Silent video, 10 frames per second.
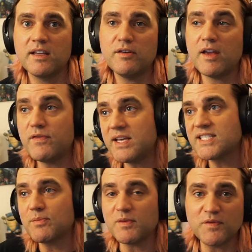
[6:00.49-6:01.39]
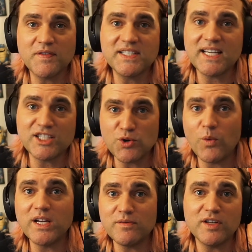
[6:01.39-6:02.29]
If he ends up with 15,
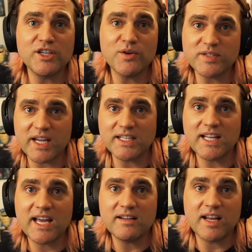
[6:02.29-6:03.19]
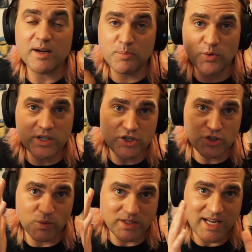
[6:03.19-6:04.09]
20 videos like that in a pretty
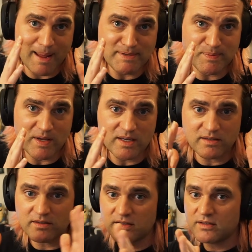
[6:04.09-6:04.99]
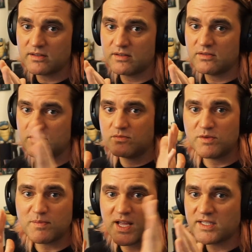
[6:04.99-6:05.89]
short time span,
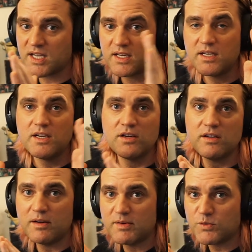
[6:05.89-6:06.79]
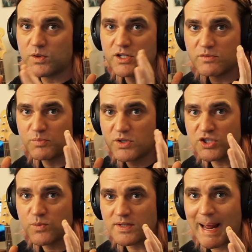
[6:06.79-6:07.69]
where my hands at? In a pretty, pretty
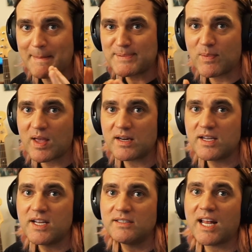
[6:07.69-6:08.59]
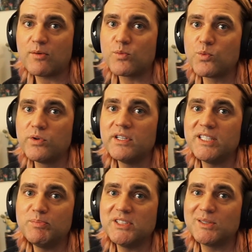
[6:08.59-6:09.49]
short time span, that'll
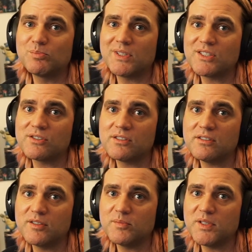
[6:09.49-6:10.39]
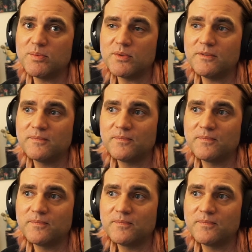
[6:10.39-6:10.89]
really put the pressure on people.